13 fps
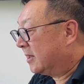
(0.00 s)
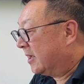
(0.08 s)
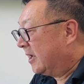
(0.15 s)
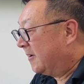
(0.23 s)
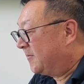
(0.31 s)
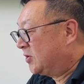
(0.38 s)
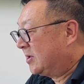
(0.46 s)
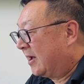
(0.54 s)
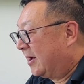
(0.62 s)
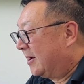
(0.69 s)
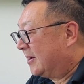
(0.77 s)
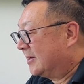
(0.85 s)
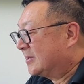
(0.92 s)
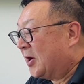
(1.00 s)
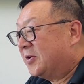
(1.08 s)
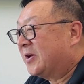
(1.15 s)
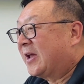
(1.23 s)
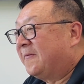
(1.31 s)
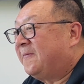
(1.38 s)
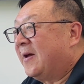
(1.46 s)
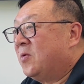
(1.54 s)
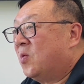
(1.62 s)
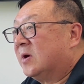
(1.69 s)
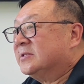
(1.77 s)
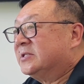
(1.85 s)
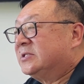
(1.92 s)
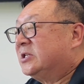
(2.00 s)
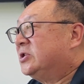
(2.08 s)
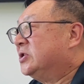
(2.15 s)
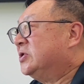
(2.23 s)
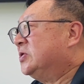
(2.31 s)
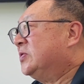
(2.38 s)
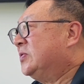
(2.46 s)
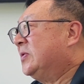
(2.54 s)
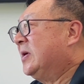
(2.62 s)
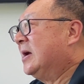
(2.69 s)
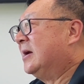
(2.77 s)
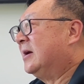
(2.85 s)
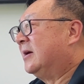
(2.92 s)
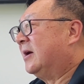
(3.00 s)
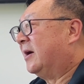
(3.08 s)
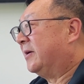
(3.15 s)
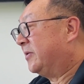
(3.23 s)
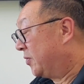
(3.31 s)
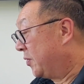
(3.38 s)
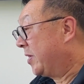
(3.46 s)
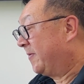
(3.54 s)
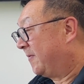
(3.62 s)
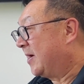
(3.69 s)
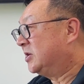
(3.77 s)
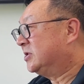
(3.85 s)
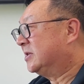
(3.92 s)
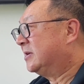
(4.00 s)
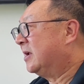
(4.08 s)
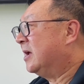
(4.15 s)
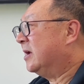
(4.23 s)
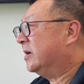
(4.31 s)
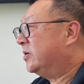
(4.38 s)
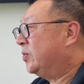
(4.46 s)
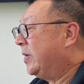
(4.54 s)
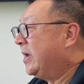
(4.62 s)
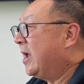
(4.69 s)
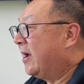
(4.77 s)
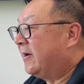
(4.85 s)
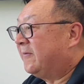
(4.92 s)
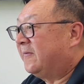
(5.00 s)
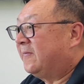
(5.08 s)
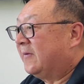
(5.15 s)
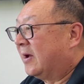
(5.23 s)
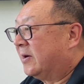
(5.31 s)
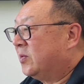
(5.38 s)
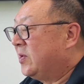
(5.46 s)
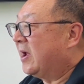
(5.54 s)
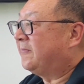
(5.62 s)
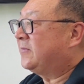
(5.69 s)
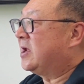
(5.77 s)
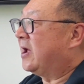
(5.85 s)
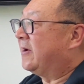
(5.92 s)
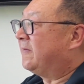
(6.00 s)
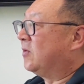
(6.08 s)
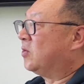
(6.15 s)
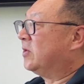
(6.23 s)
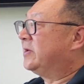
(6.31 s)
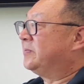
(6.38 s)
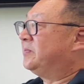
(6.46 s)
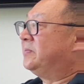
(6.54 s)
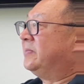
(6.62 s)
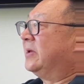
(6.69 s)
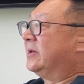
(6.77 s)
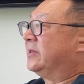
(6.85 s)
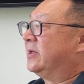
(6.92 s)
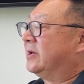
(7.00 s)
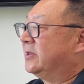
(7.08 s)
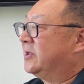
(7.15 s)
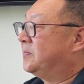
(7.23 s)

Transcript: If uh, Condo Cafe wants to do uh, the renovation, mm-hmm. do we have uh, we have to have all the, uh, the, the